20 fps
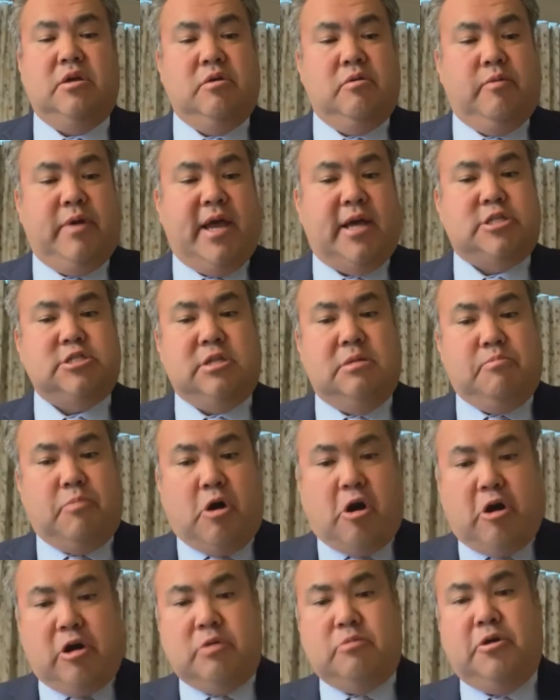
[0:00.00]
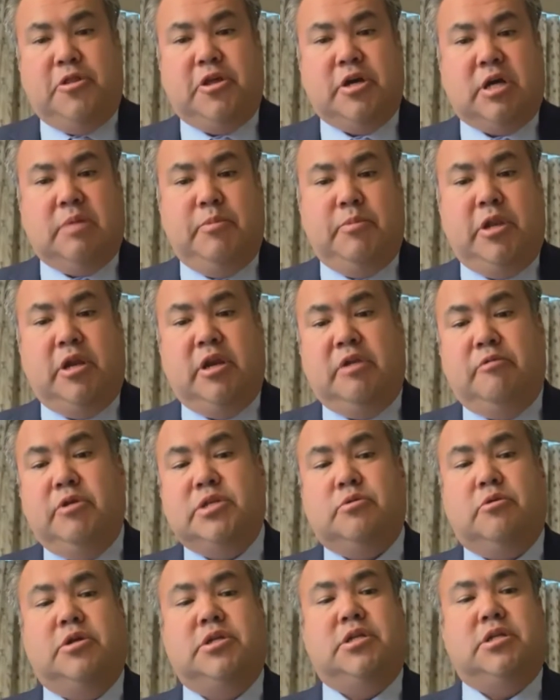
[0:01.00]
we actually partner with the community
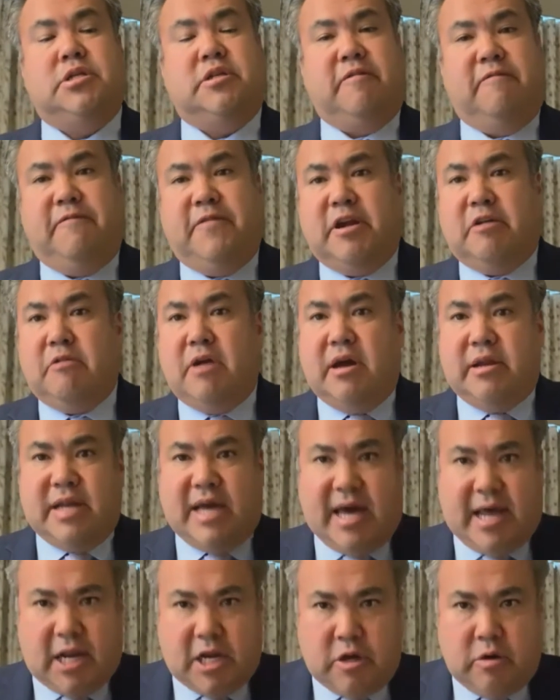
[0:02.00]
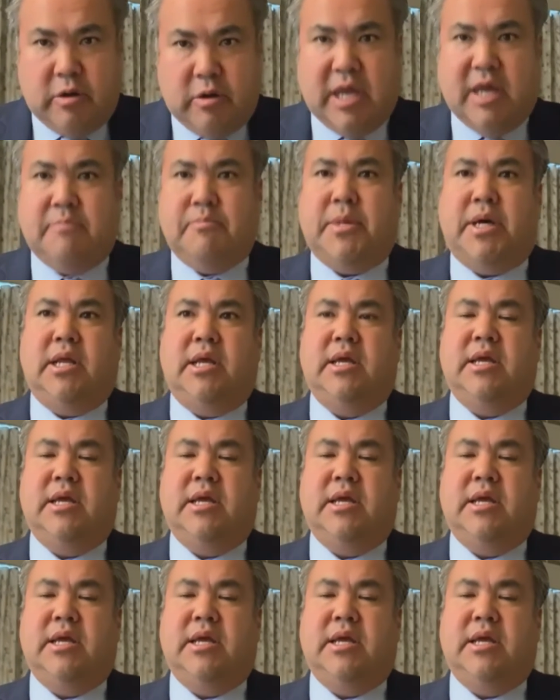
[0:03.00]
resources to figure out how to go get money